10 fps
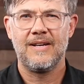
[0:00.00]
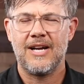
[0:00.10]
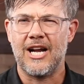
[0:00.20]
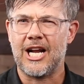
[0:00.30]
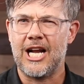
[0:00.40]

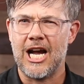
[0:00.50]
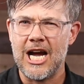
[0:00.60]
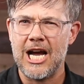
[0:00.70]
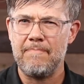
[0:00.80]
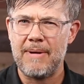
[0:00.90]
A
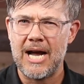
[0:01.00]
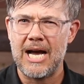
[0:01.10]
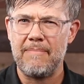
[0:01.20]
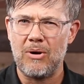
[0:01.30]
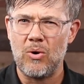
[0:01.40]

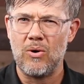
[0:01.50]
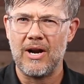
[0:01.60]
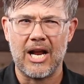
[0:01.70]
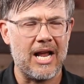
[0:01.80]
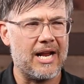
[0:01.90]
Kanban board,
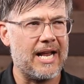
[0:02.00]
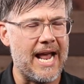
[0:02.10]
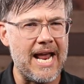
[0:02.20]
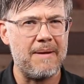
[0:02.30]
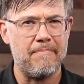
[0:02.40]
a
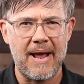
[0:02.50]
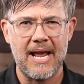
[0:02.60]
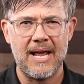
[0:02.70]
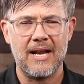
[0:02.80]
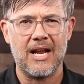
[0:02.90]
Kanban?